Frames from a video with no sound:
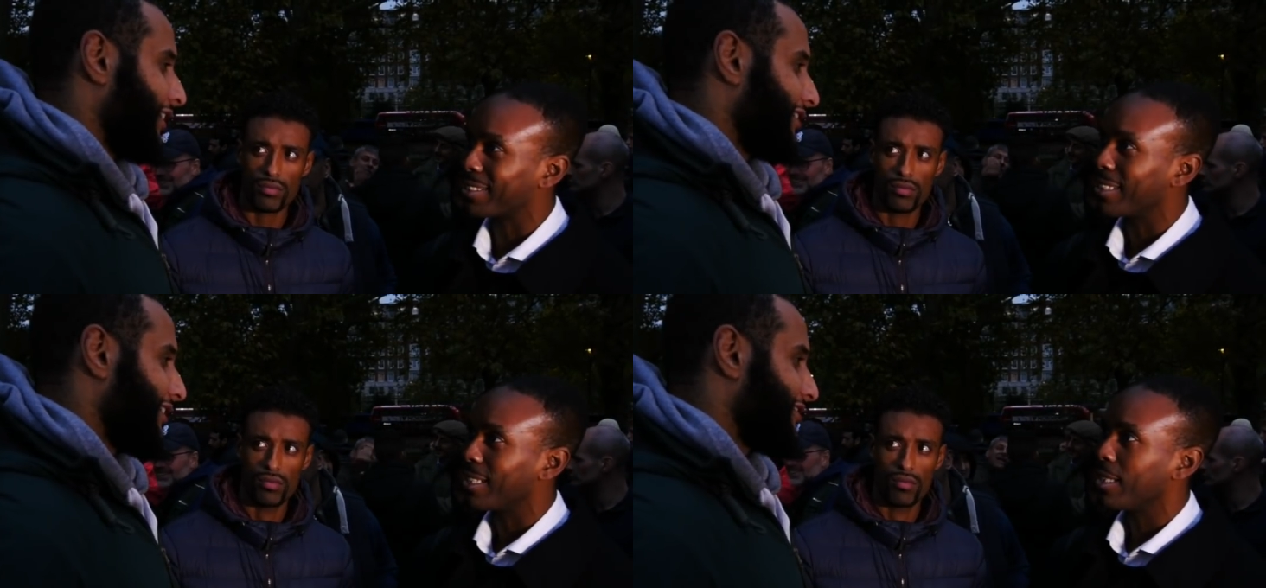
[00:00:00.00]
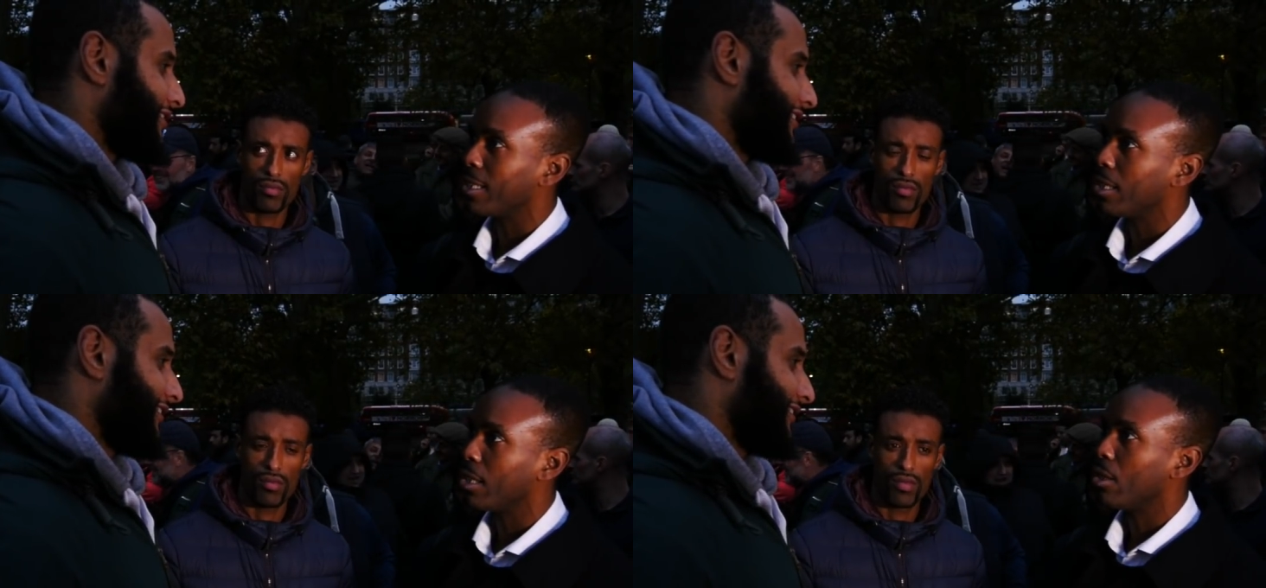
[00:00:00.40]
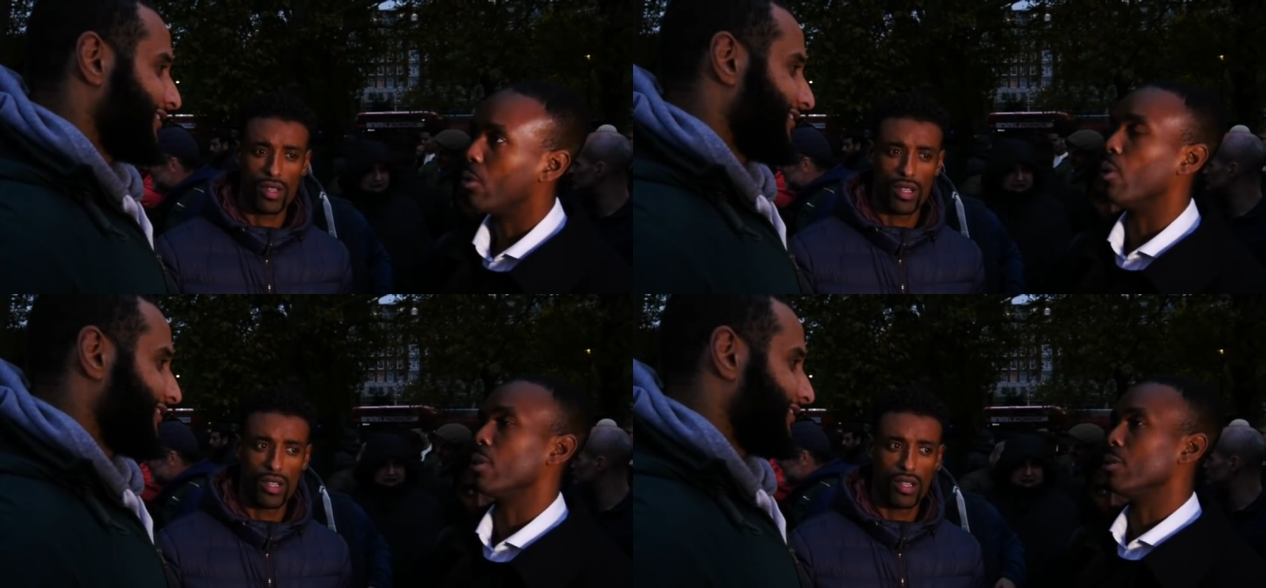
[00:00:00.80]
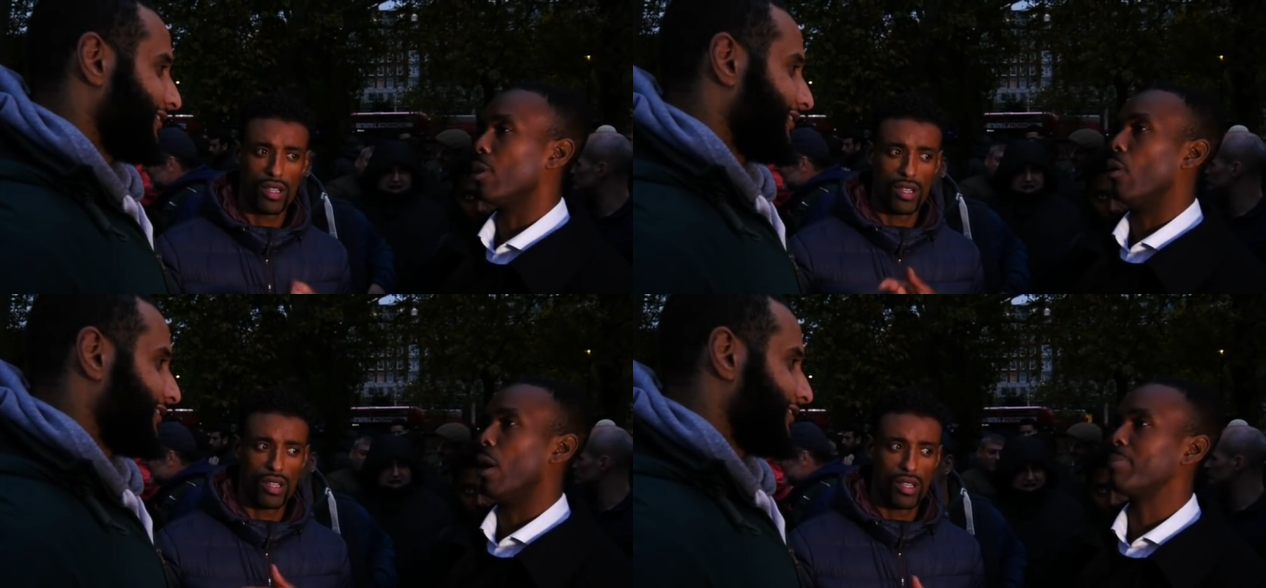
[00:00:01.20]
Speaker 1: Allah states, well,
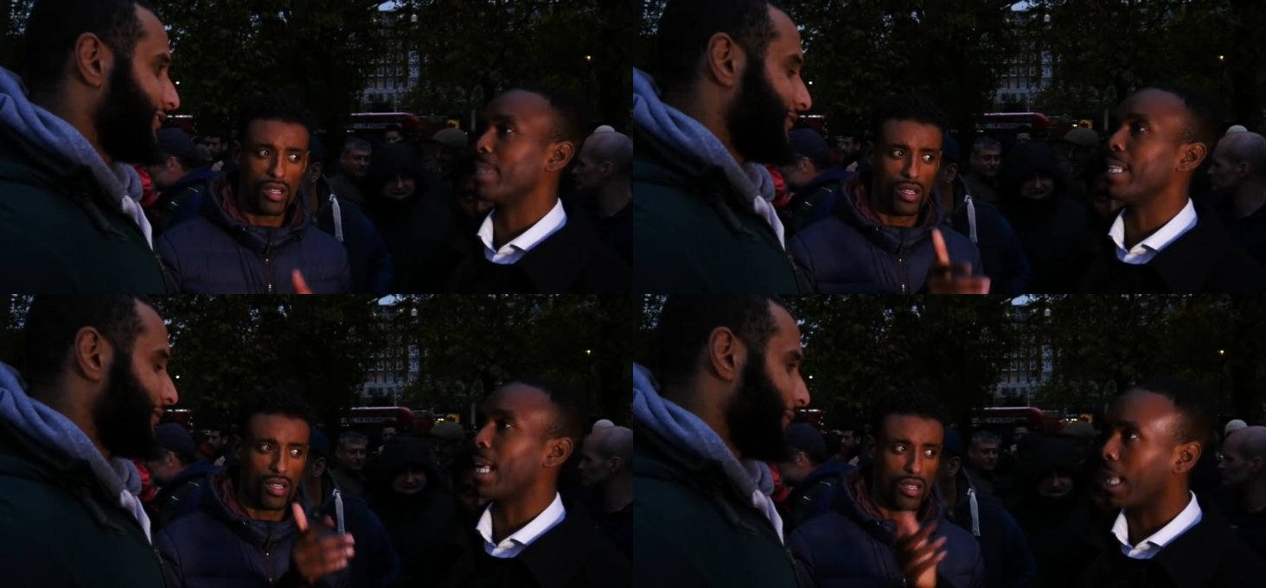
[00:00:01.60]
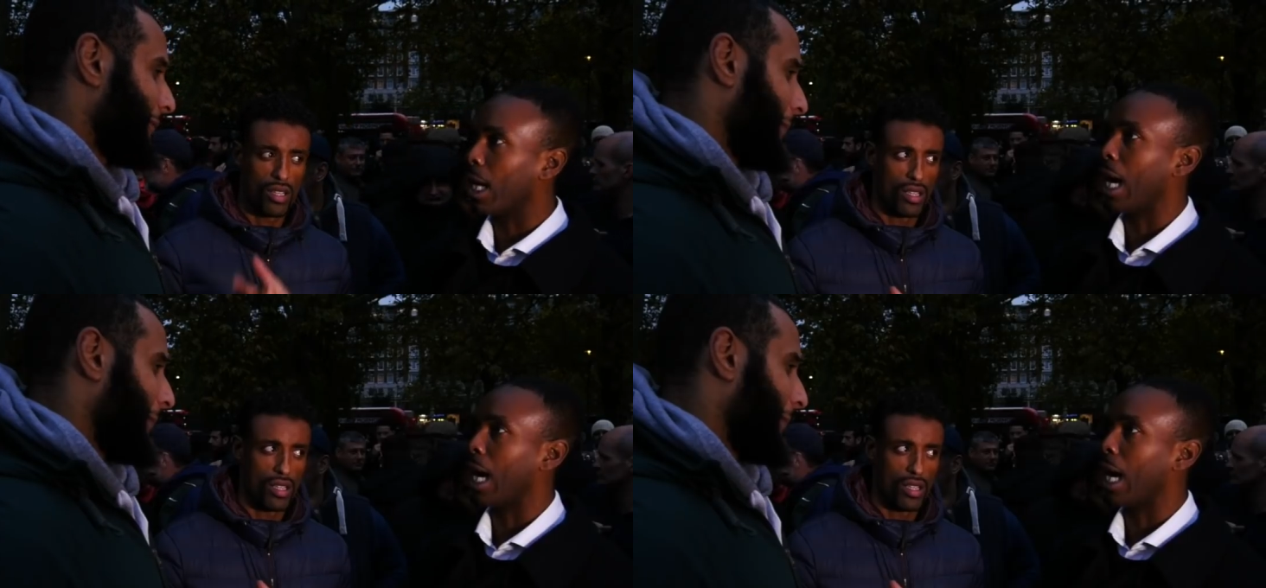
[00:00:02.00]
no, I'm saying Allah.